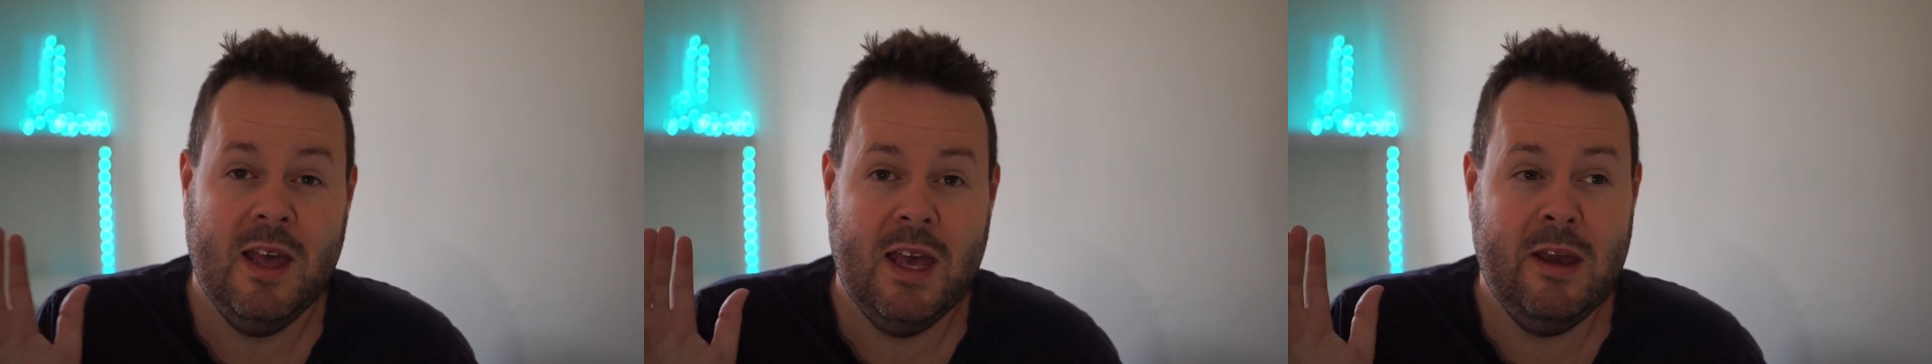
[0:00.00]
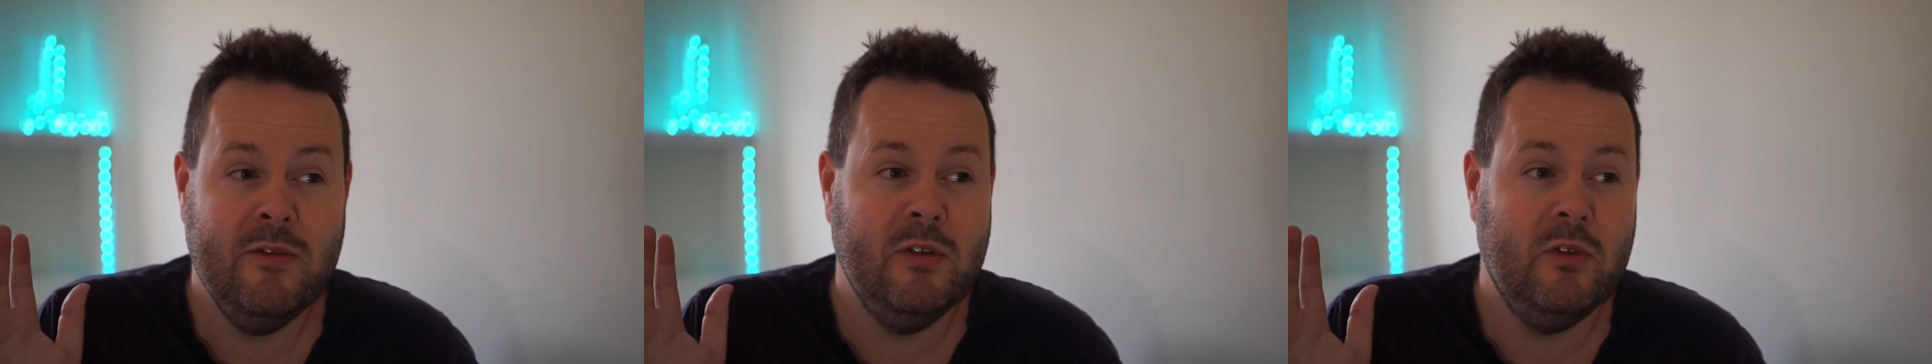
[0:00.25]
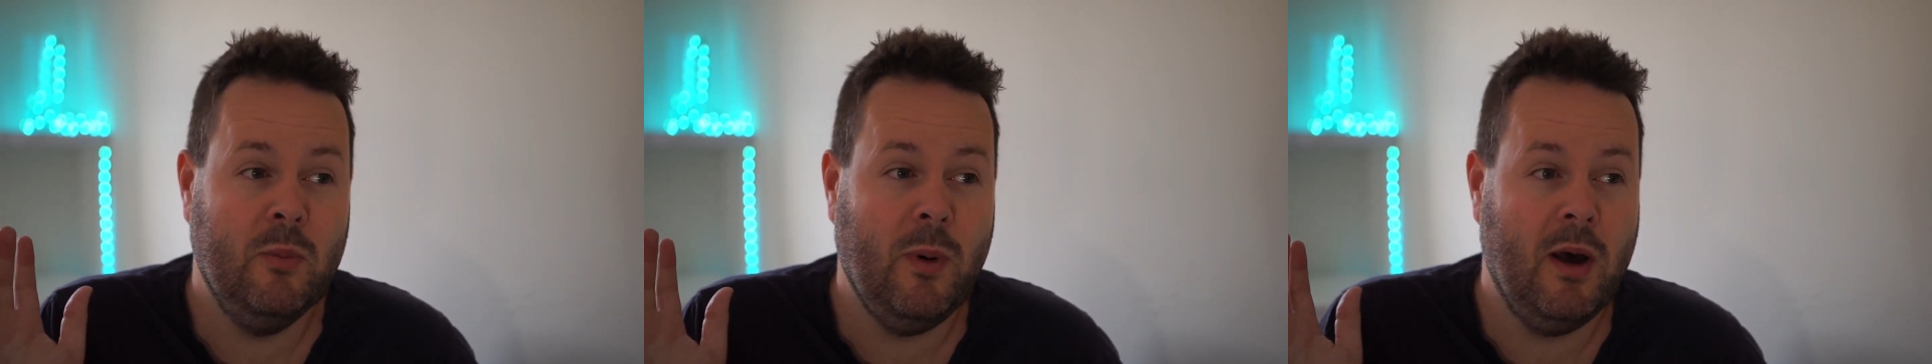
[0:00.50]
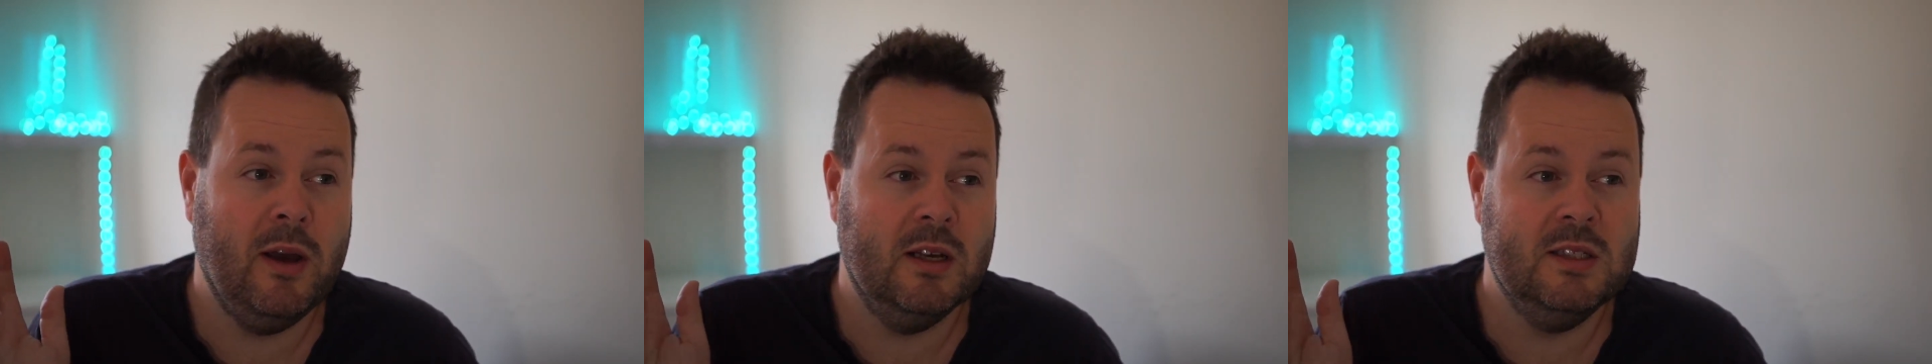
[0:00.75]
even if you're
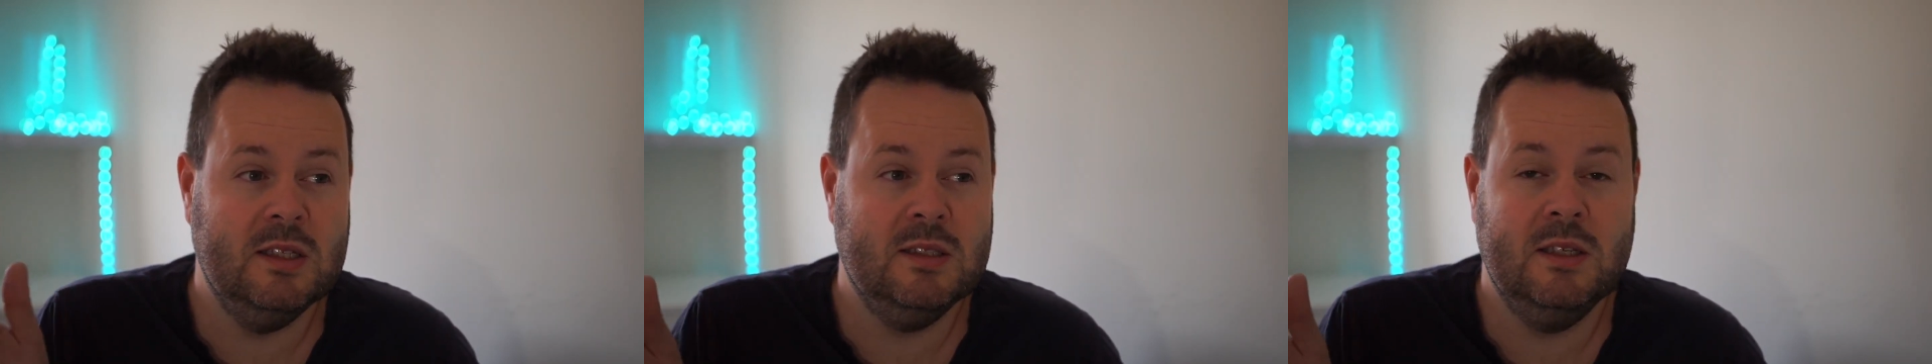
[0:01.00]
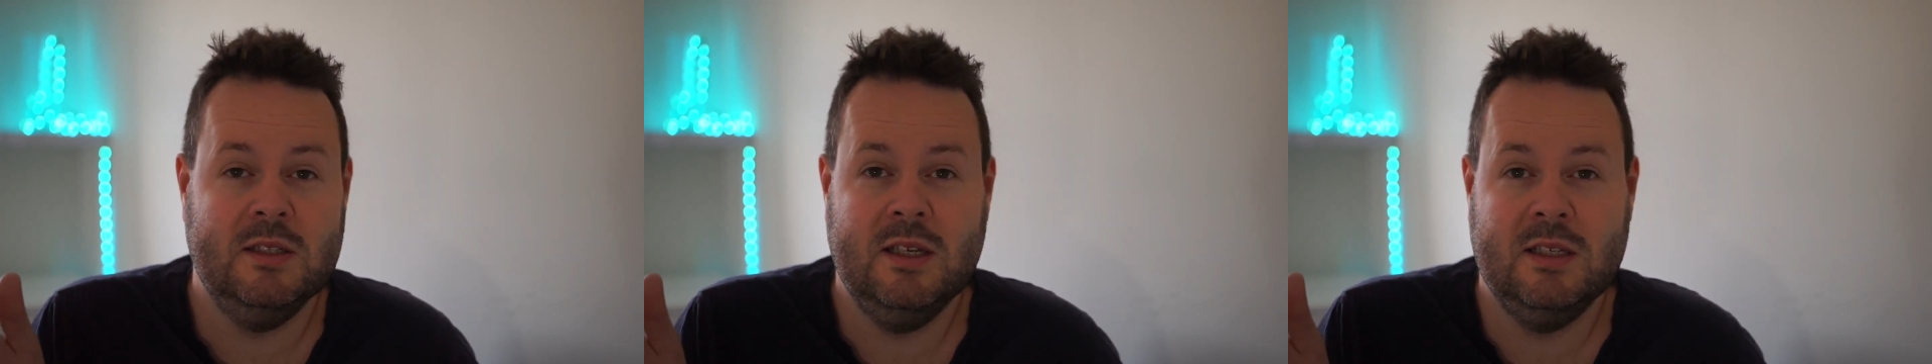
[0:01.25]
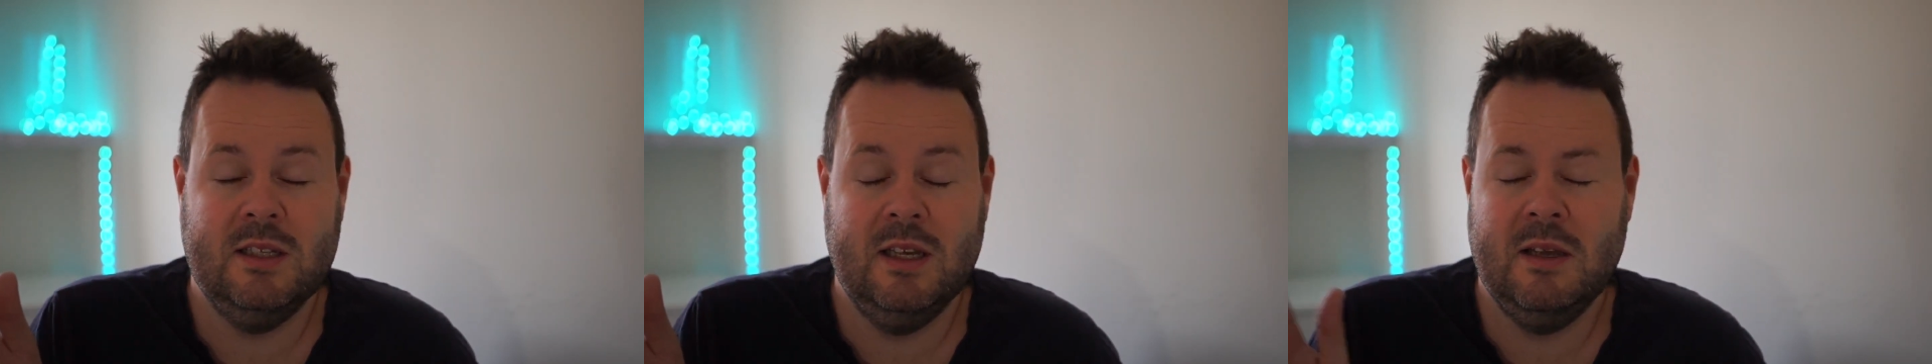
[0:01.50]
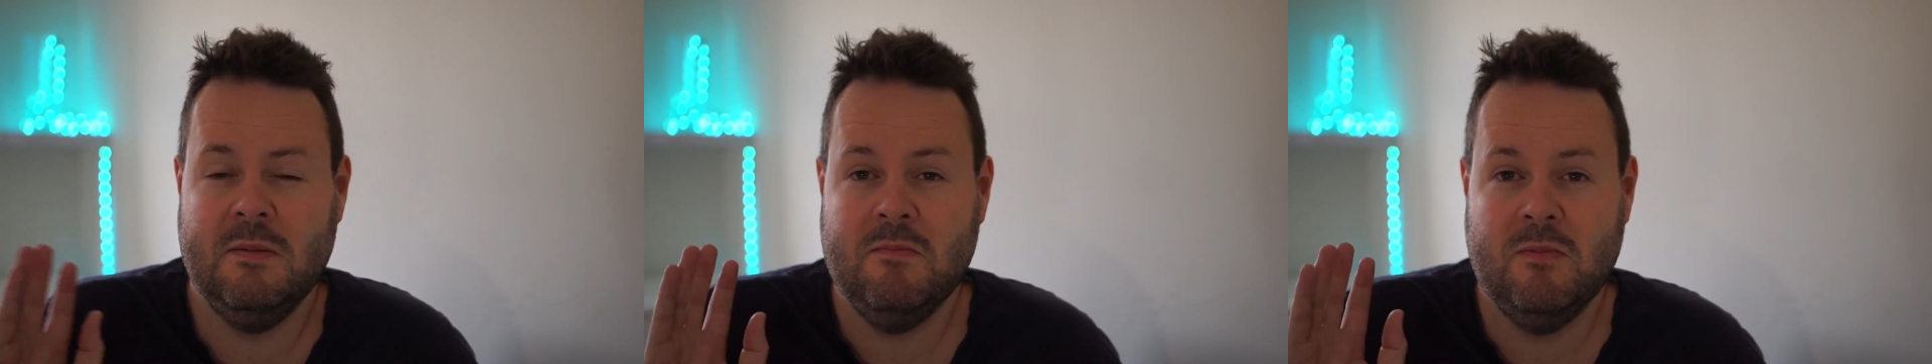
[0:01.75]
buying a 1660,